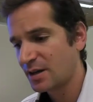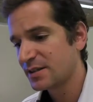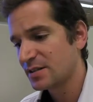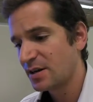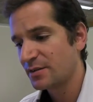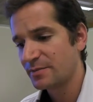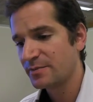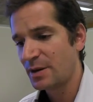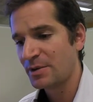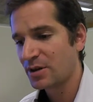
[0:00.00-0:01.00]
is
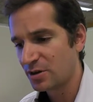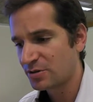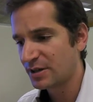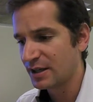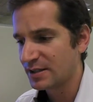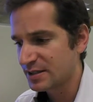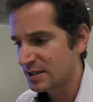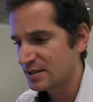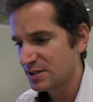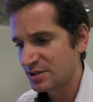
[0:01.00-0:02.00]
involved? I mean, concretely,
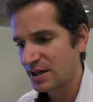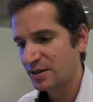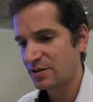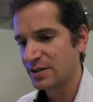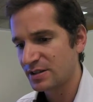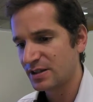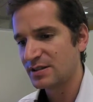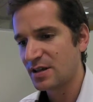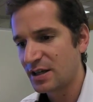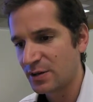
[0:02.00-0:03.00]
Sanitation Hackathon
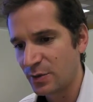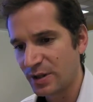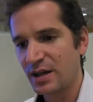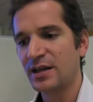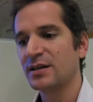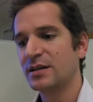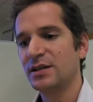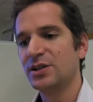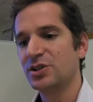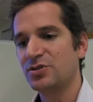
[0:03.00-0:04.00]
is starting with a
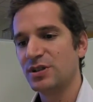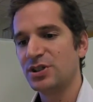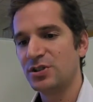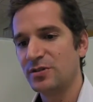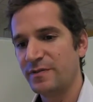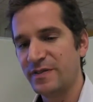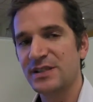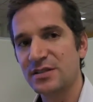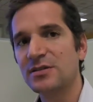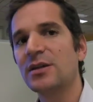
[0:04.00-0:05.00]
traditional
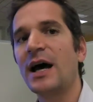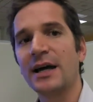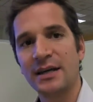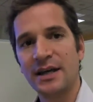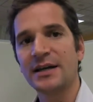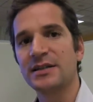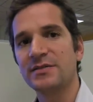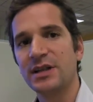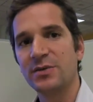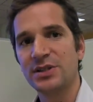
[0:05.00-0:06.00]
physical hacking
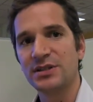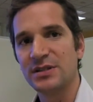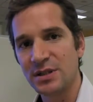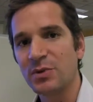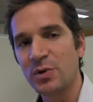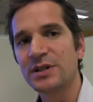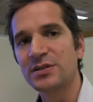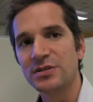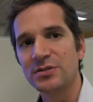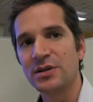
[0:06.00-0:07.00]
activity, which is December 1
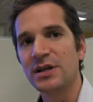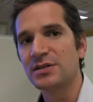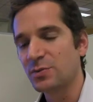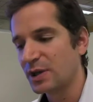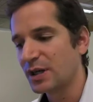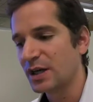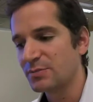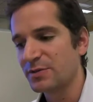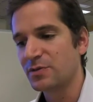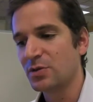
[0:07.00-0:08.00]
and 2. It's the
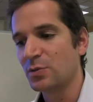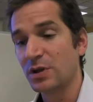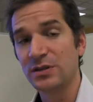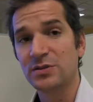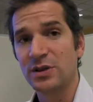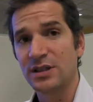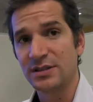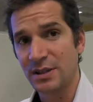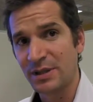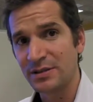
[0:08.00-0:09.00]
weekend before World
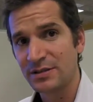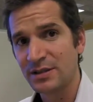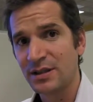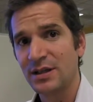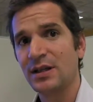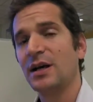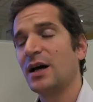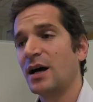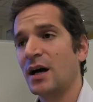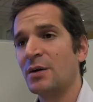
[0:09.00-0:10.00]
Toilet Summit.
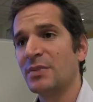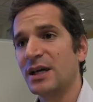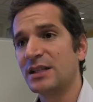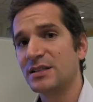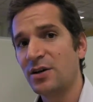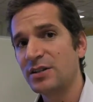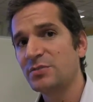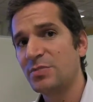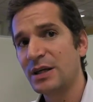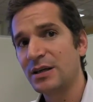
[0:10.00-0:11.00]
It's going to be...